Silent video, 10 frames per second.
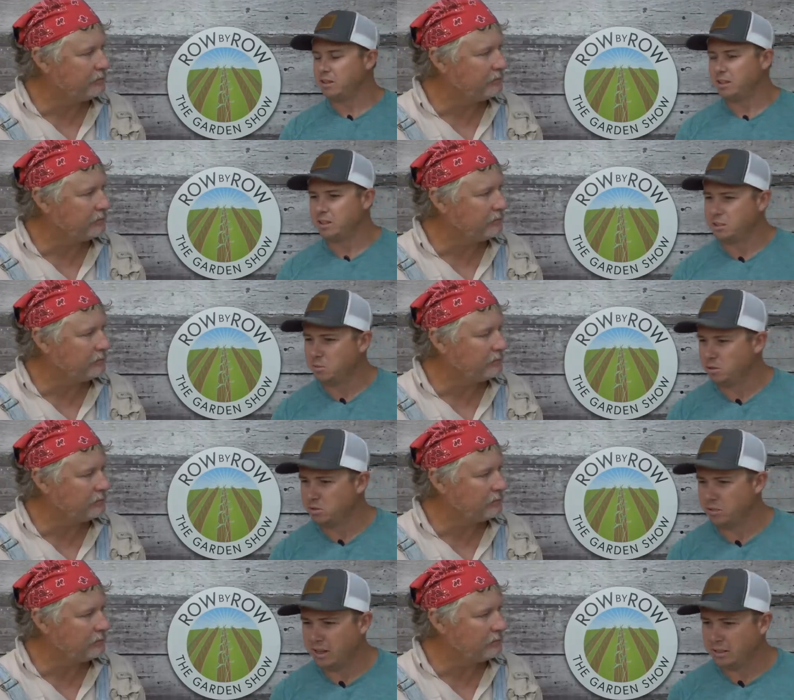Speaker 1: think the
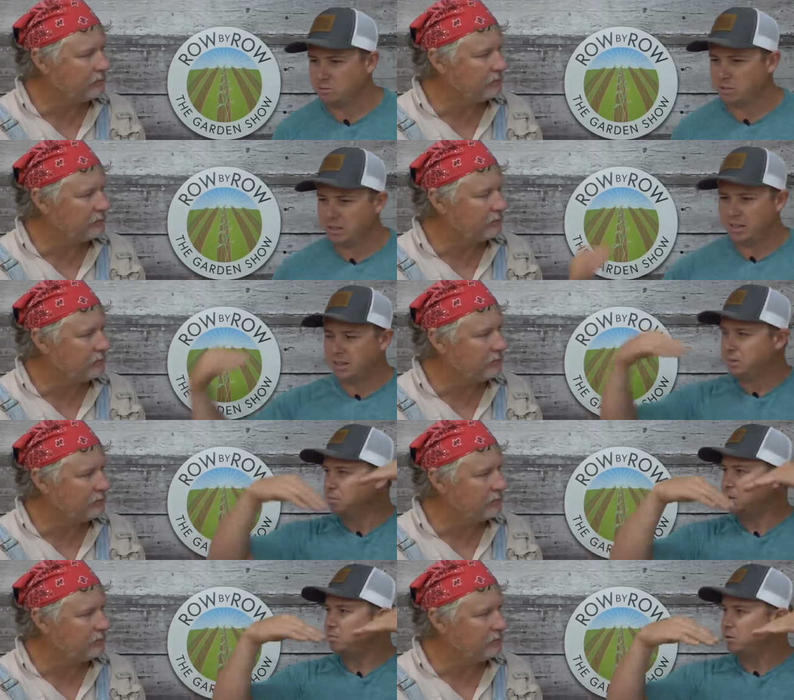commercial guys really heal
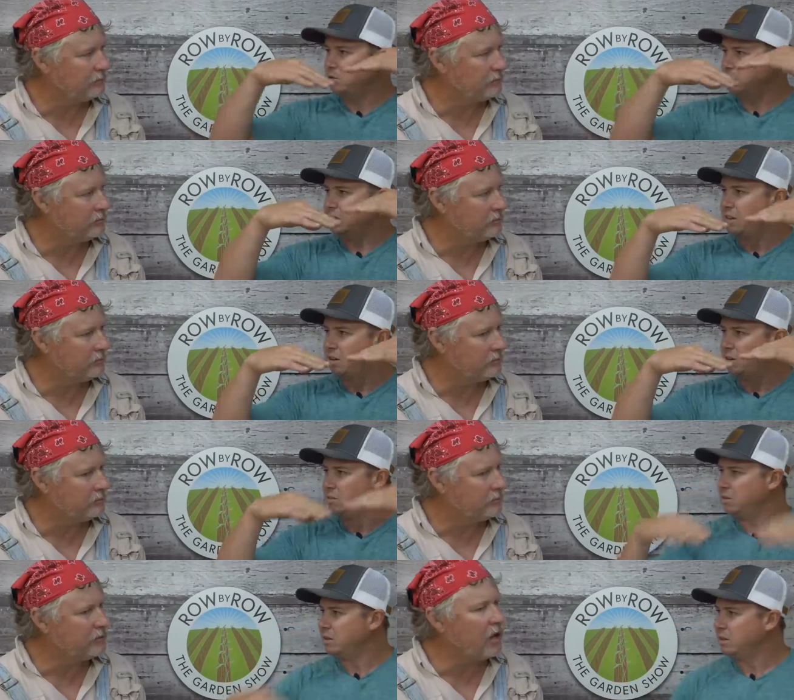them up really
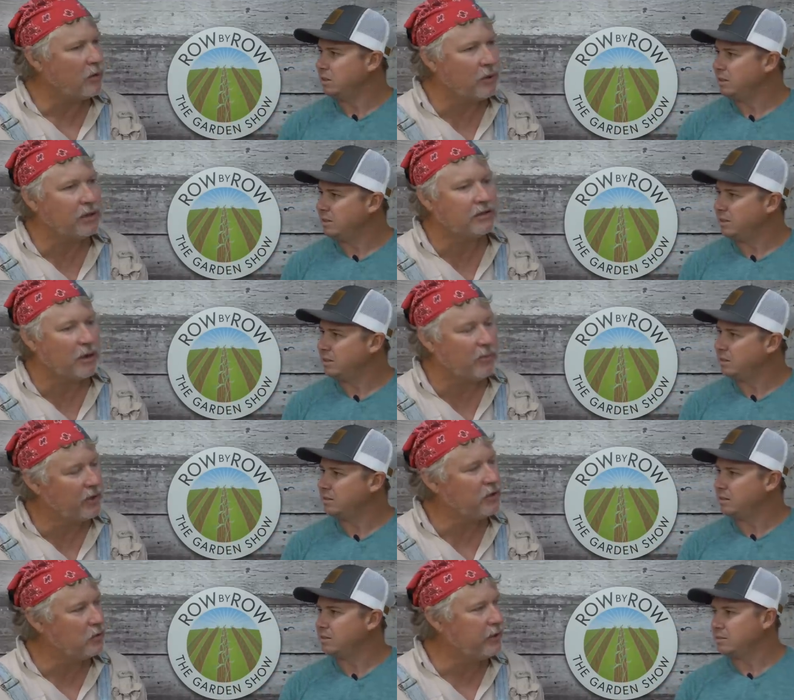tall.
Speaker 2: Not really tall, but
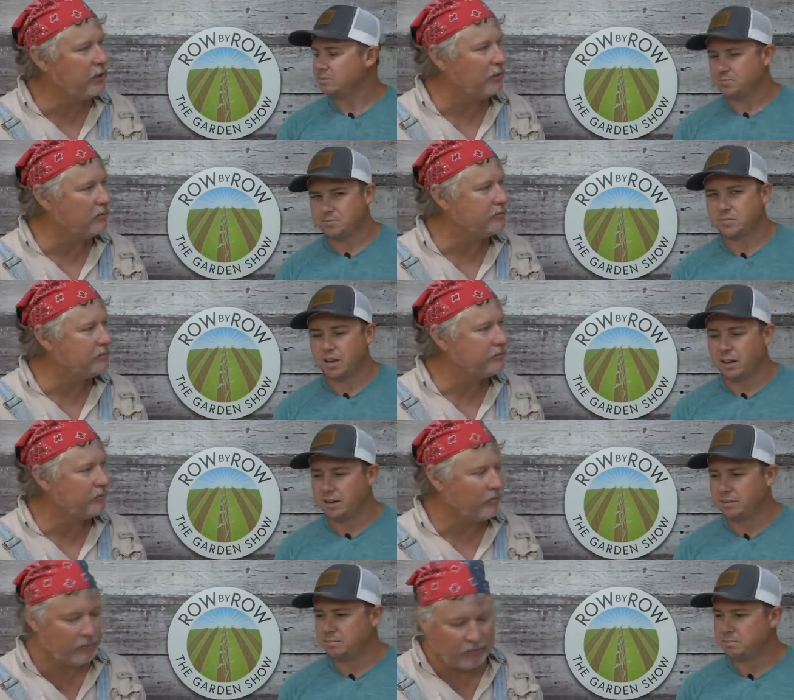they do heal
Speaker 1: them.
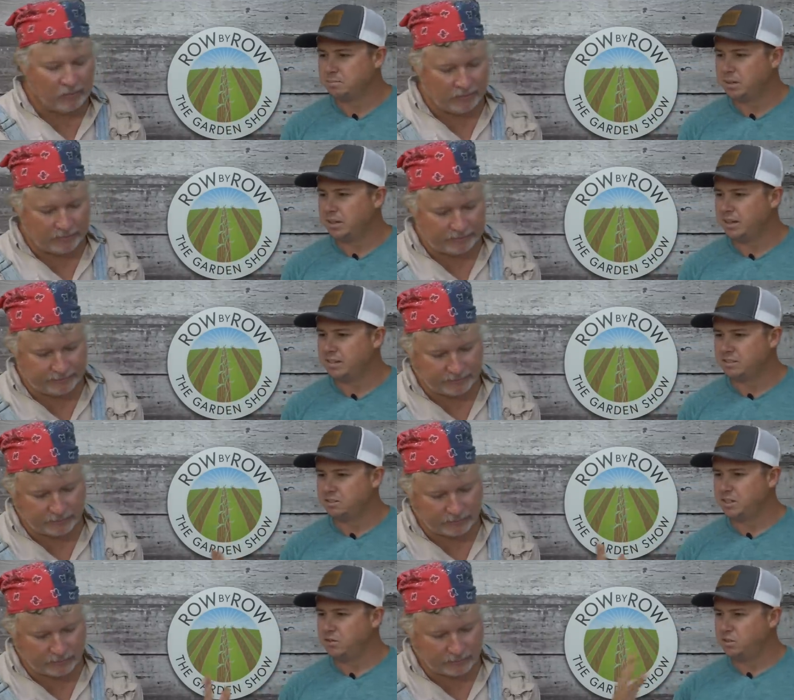Um, but it is
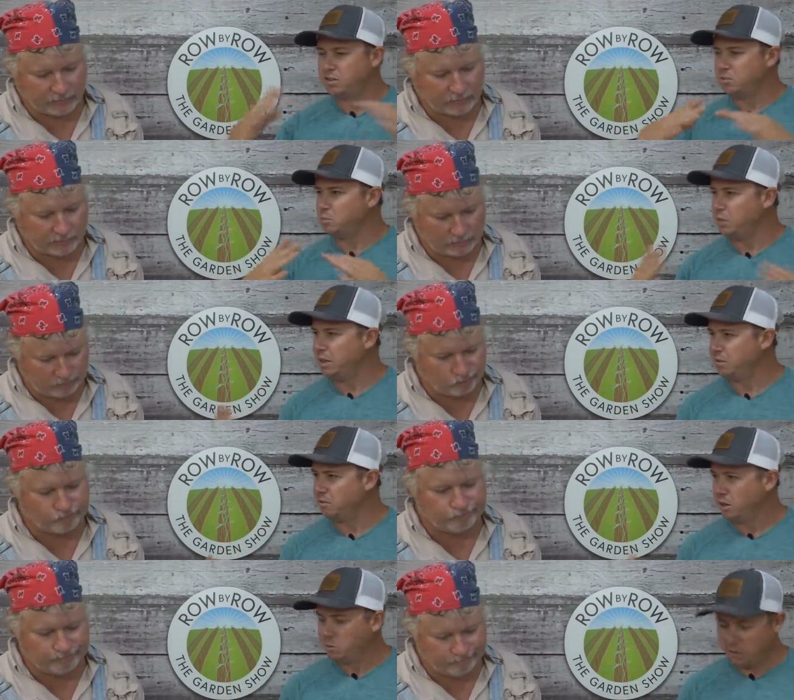going to give you some in
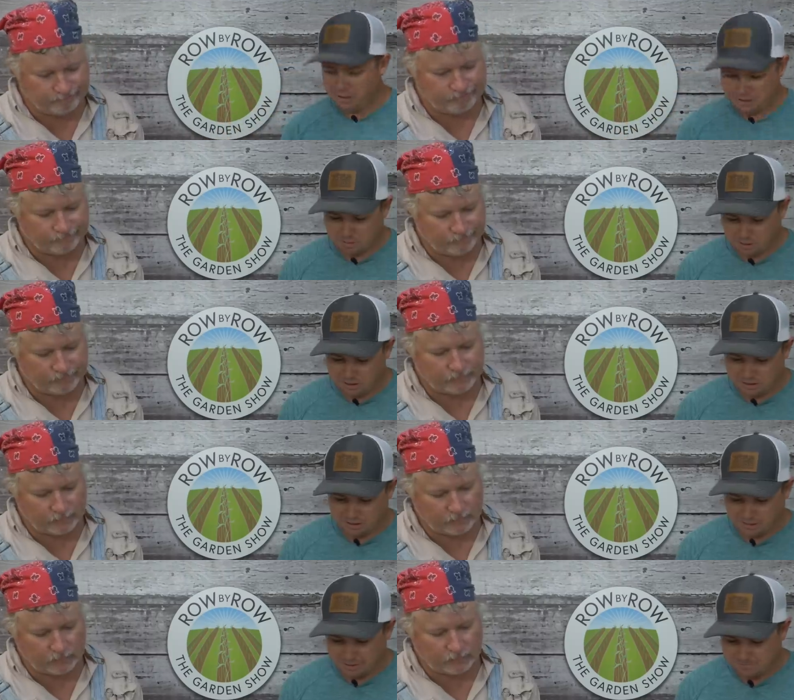row weed
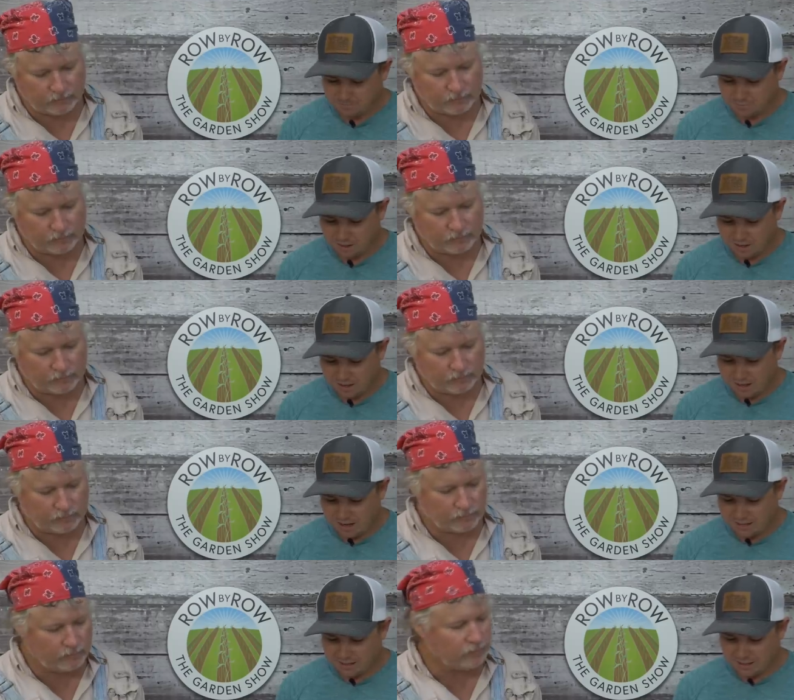suppression there. And